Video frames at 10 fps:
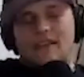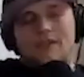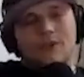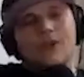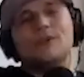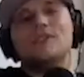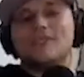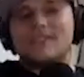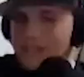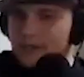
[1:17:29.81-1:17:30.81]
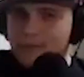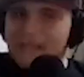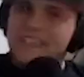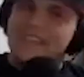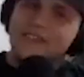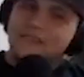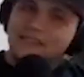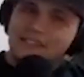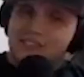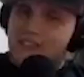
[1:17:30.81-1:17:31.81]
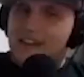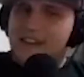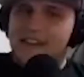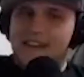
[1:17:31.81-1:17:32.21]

Who do you think's gonna win this year?